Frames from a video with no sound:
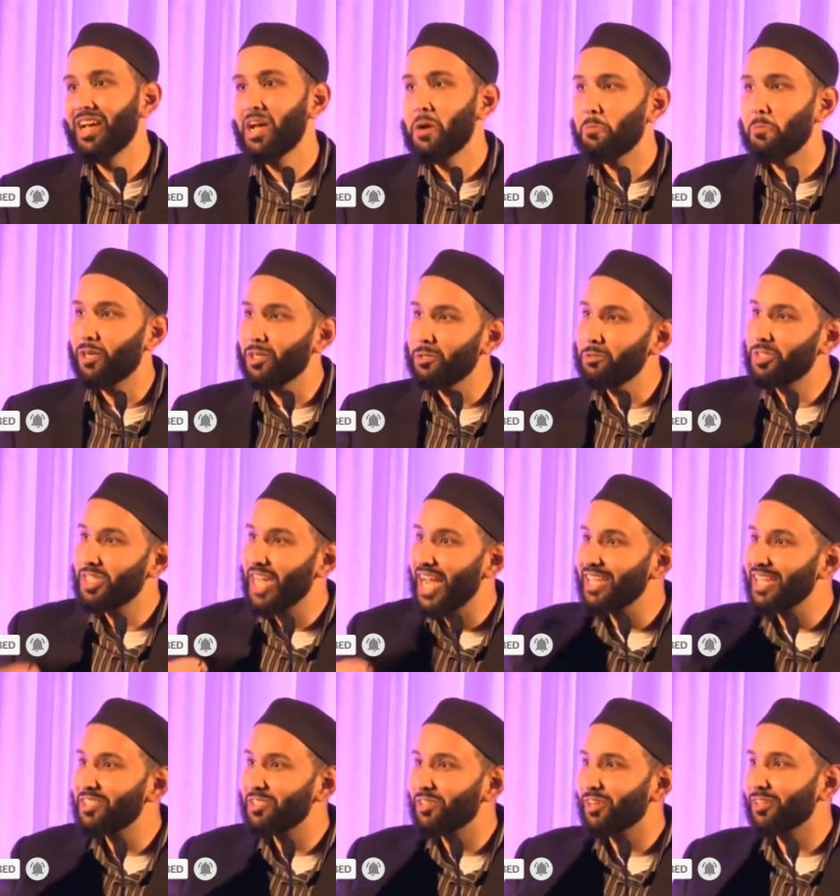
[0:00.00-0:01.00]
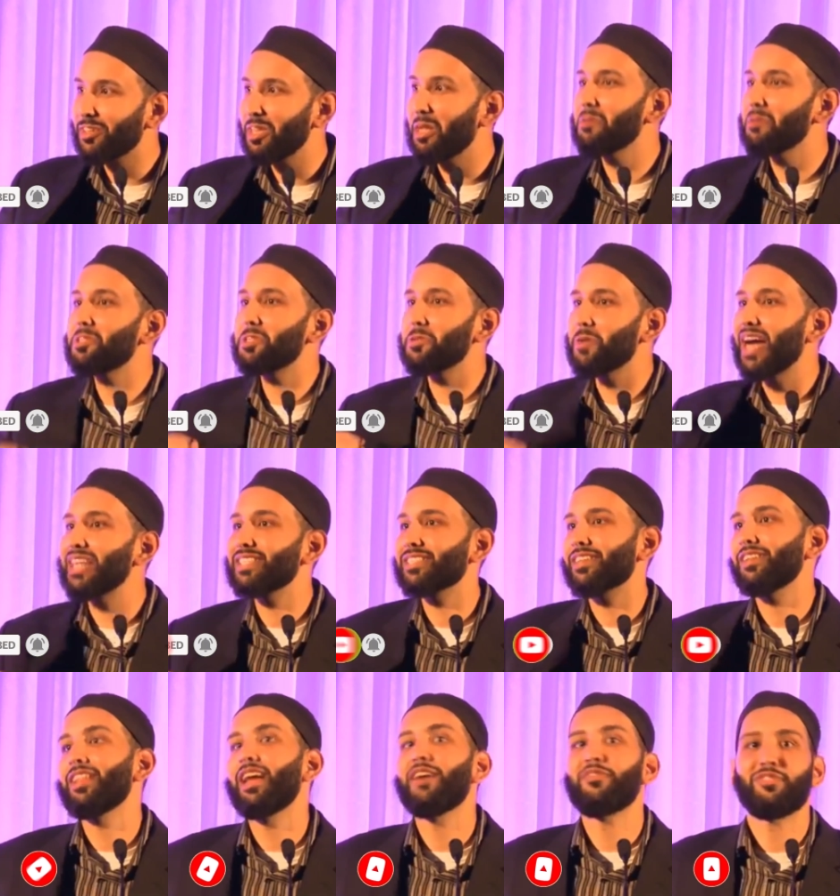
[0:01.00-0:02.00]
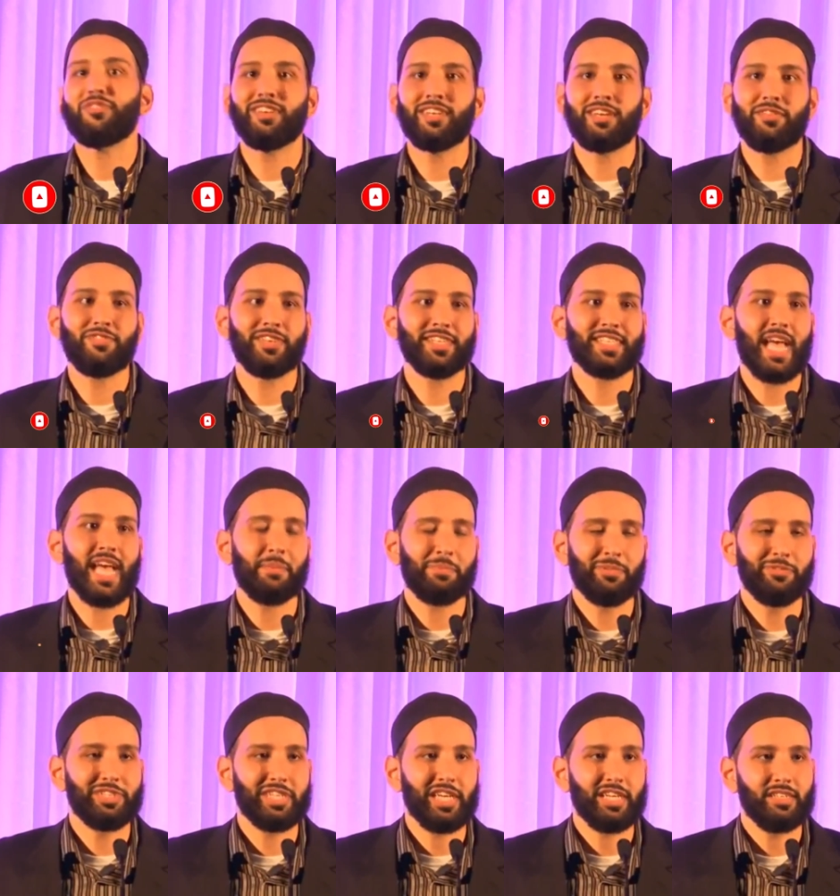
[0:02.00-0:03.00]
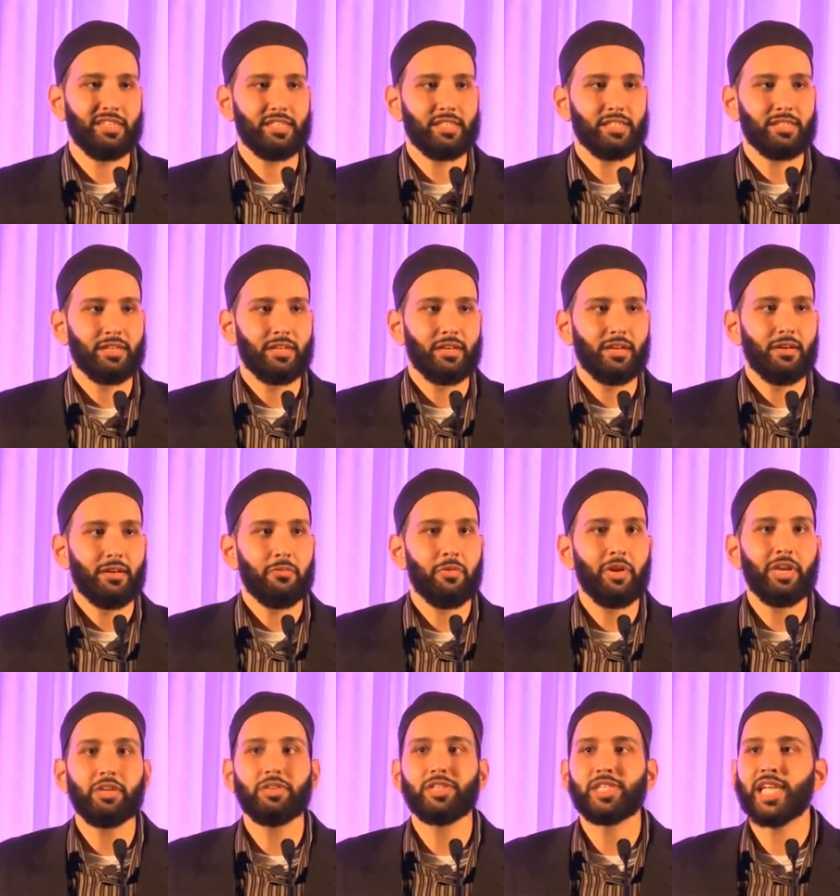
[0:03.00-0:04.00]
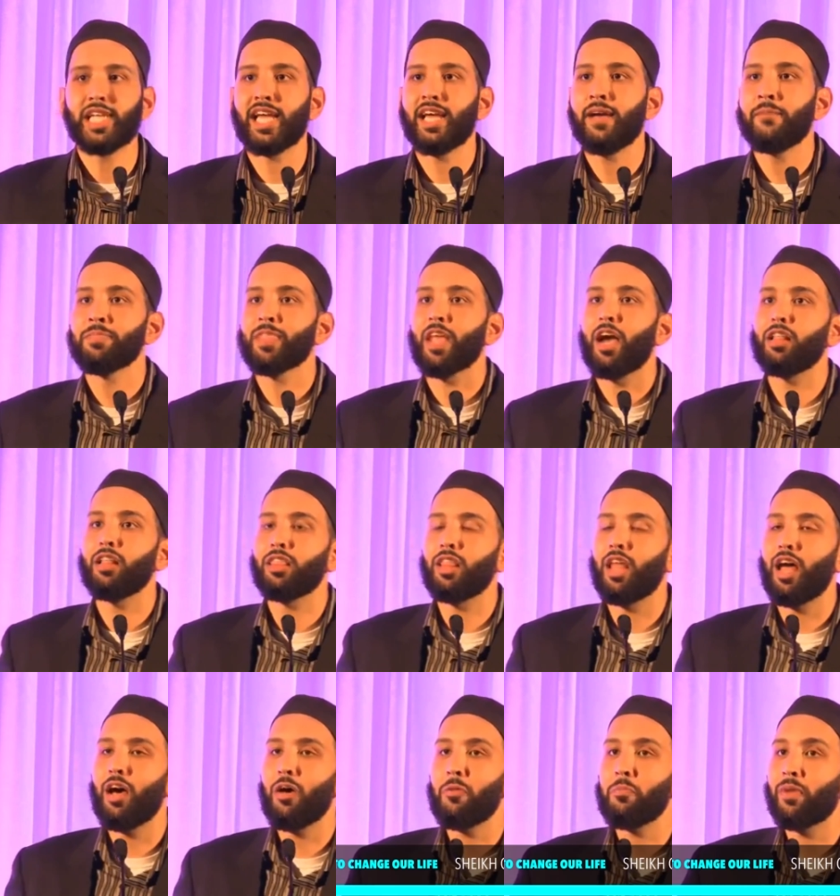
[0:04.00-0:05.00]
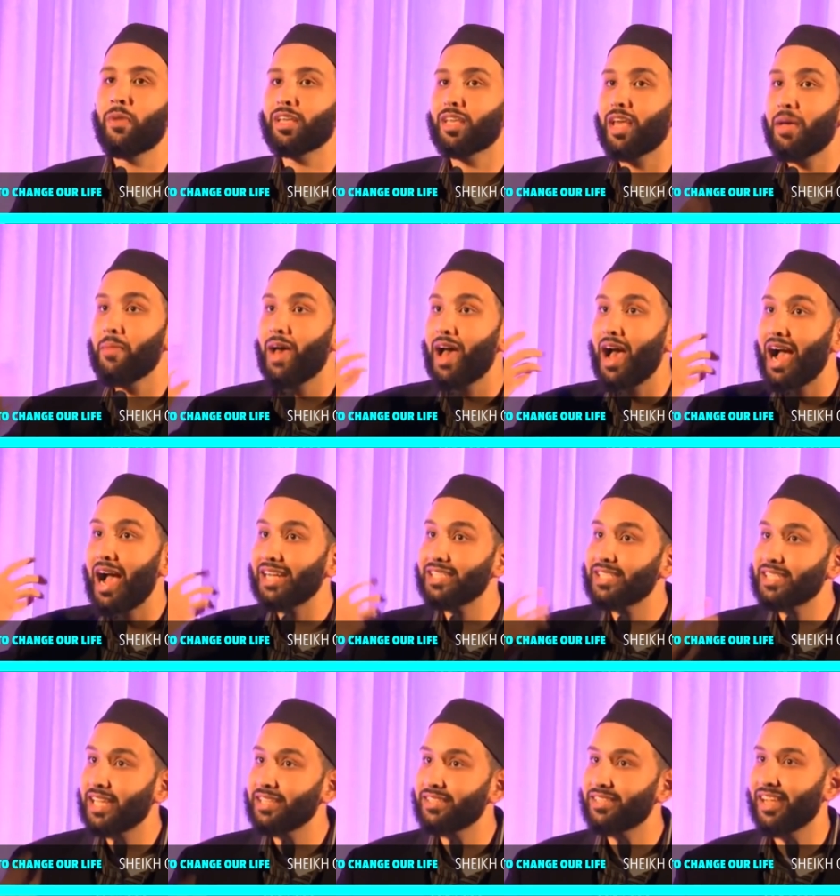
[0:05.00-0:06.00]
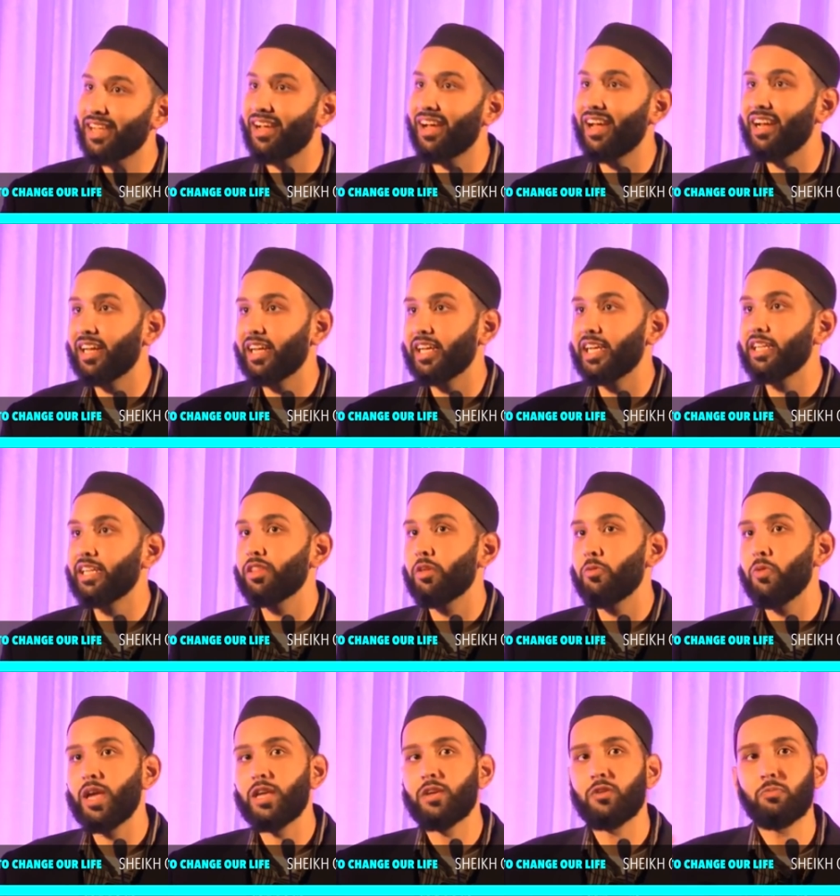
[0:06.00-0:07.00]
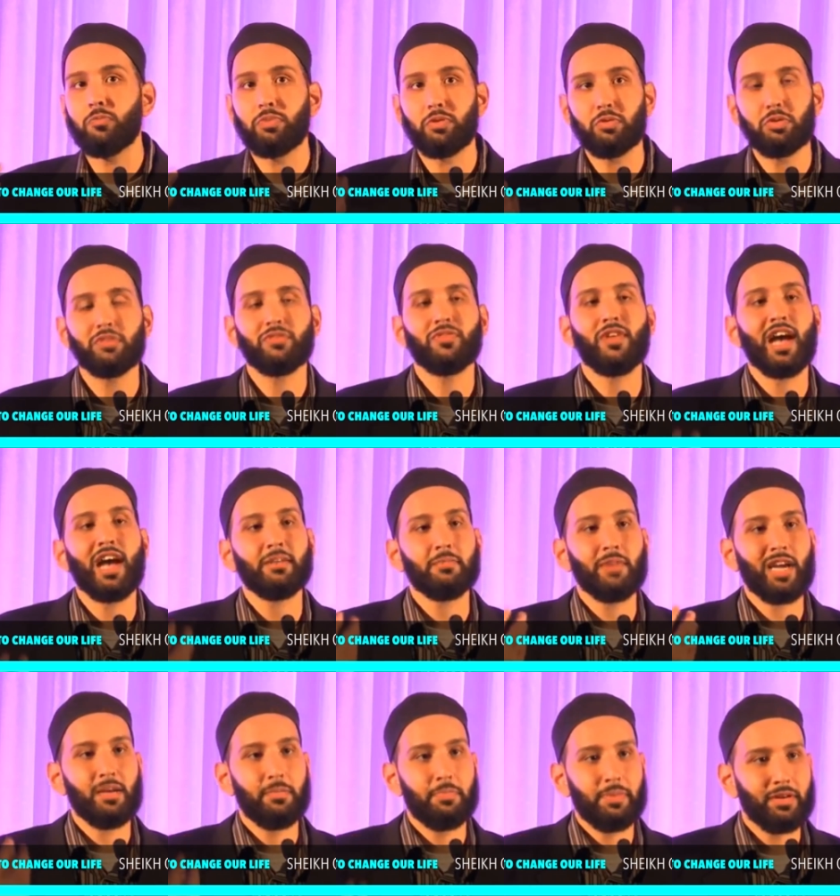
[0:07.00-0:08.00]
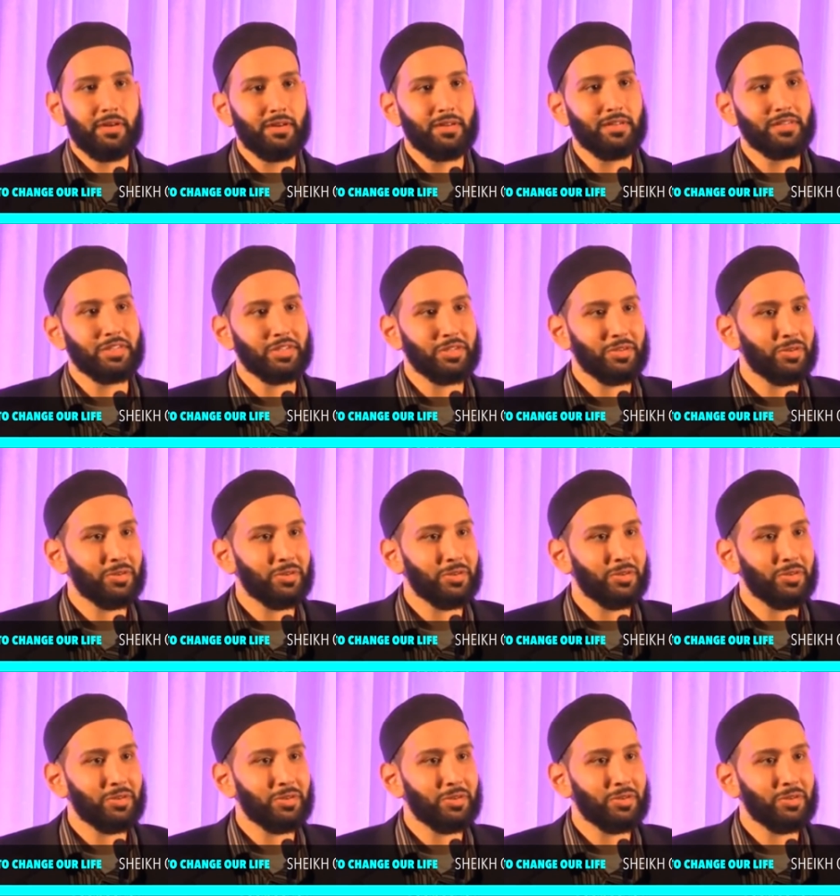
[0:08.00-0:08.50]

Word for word: When you change your clothes, you ask Allah for a different type of change. What do you say? Allahumma kama ahsanta khalqi, the way you beautified my appearance.